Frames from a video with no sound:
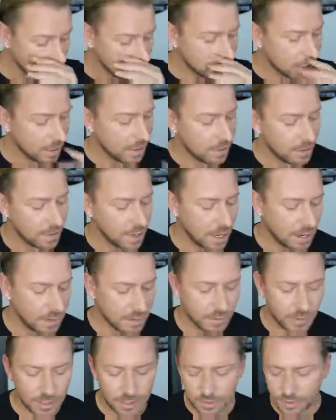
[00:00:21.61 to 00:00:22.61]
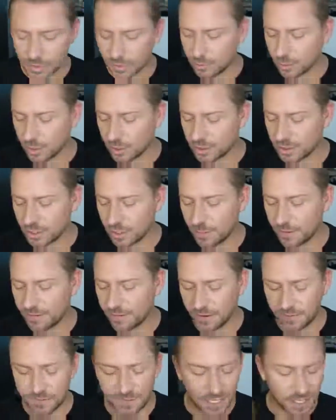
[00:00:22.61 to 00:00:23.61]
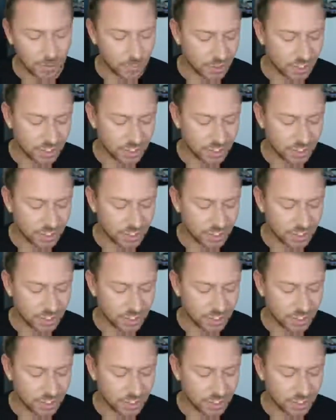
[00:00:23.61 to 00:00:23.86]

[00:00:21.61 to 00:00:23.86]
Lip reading: So I'm going to be using brush number 15,